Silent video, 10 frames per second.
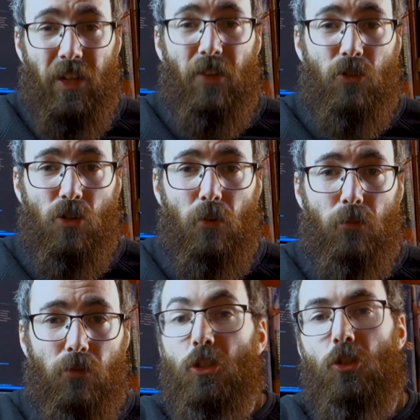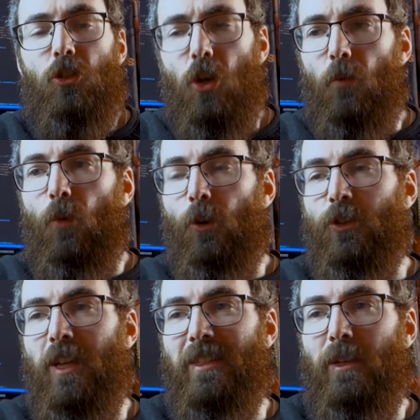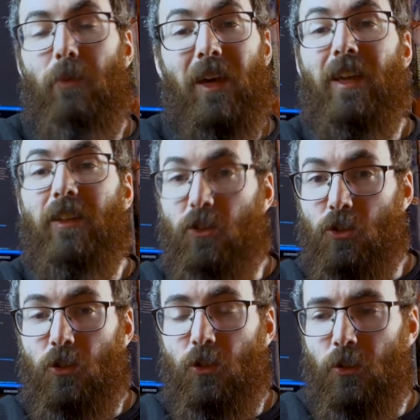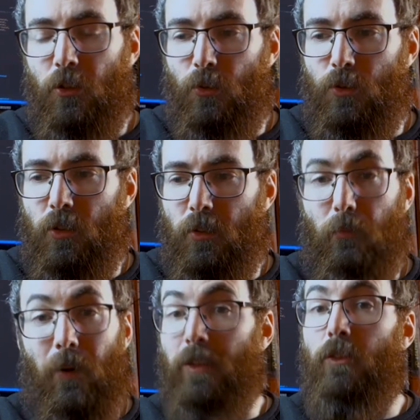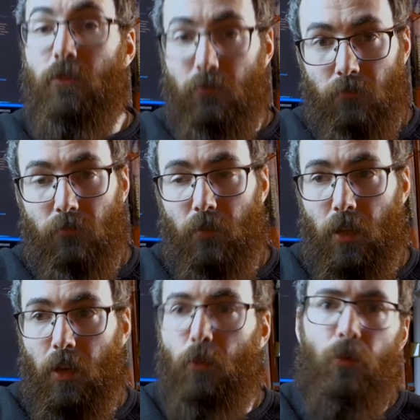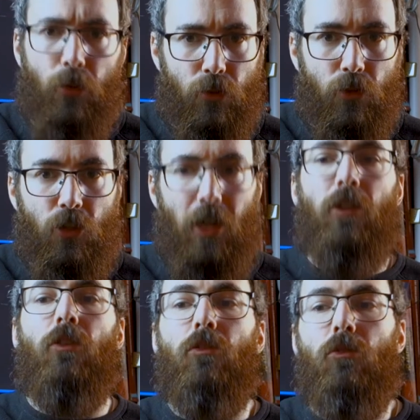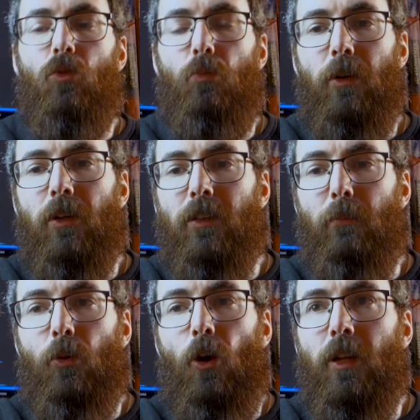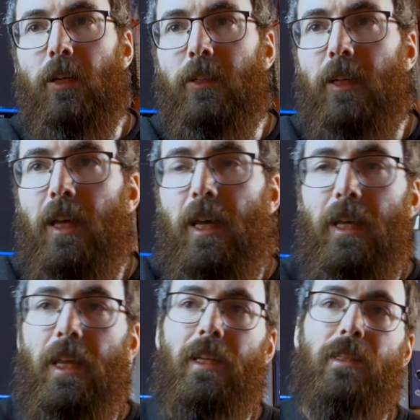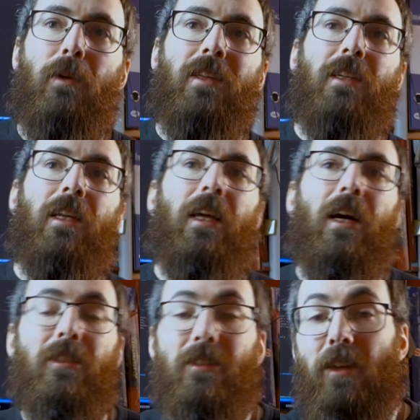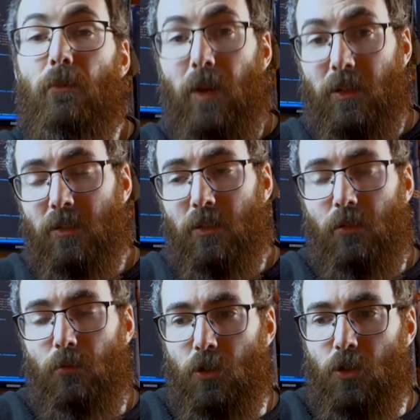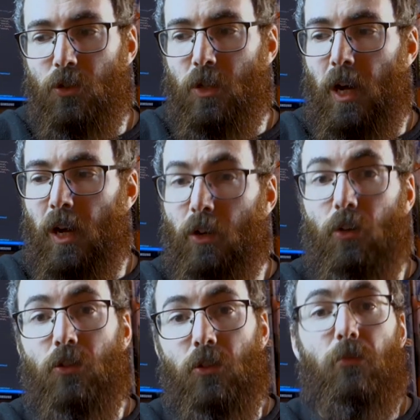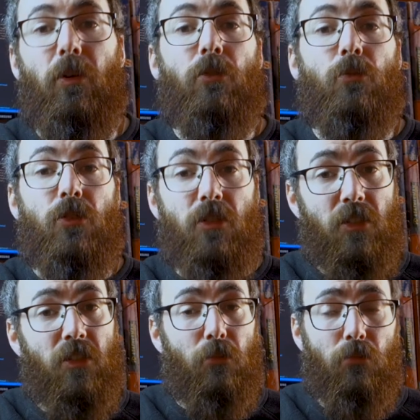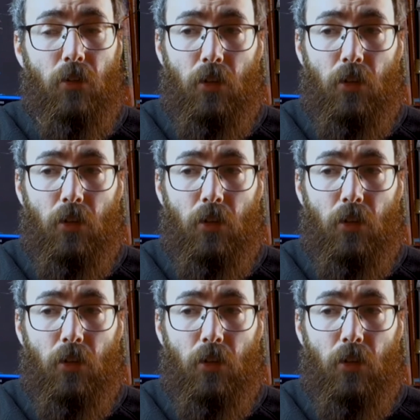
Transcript: have a job. So the job was as a backend engineer using Python. We were using Django to build a product that is basically a CMS, which is a content management system.